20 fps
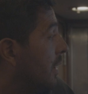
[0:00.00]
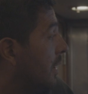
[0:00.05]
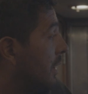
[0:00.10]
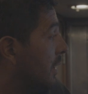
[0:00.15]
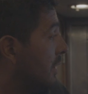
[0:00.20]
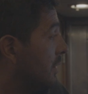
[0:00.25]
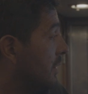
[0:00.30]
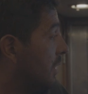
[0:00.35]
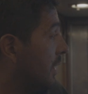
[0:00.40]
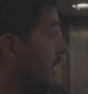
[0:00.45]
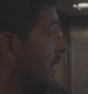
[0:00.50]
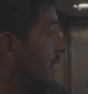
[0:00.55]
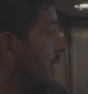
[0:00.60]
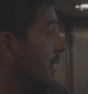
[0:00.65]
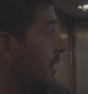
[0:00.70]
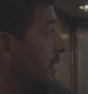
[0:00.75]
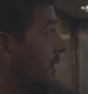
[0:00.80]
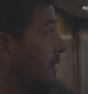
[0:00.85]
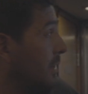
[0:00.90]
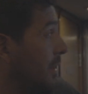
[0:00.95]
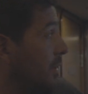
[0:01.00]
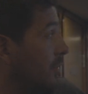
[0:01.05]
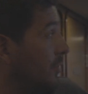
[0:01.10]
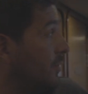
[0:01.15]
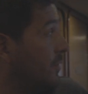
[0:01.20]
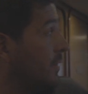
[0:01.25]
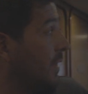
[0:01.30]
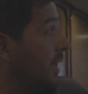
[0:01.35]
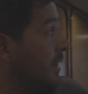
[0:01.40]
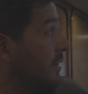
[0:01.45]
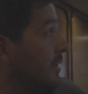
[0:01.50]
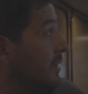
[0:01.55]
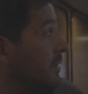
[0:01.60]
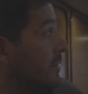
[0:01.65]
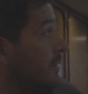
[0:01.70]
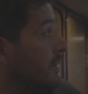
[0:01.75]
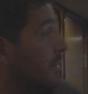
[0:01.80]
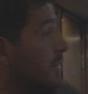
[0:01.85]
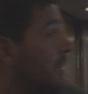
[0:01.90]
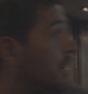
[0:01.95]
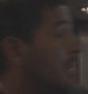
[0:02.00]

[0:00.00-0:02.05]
And then uh, the new sightings,